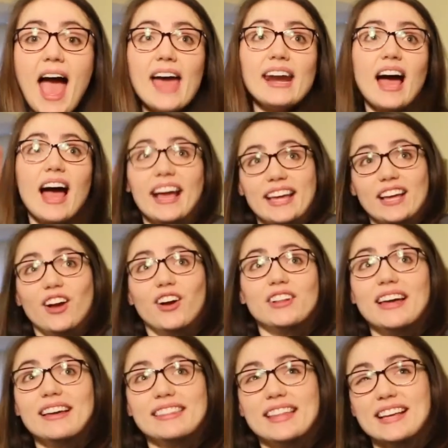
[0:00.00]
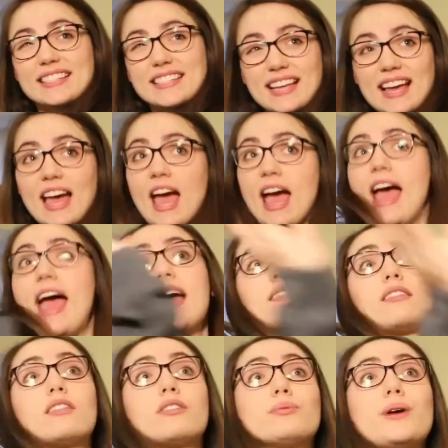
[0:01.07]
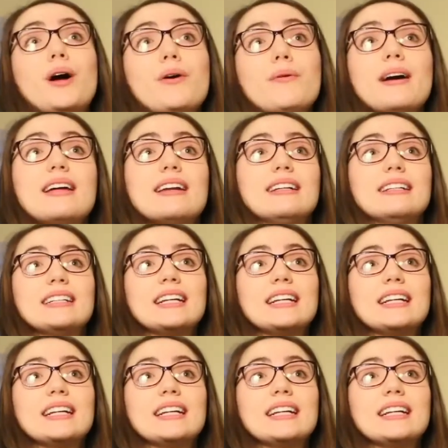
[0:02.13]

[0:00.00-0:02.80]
And I can go like this and throw it.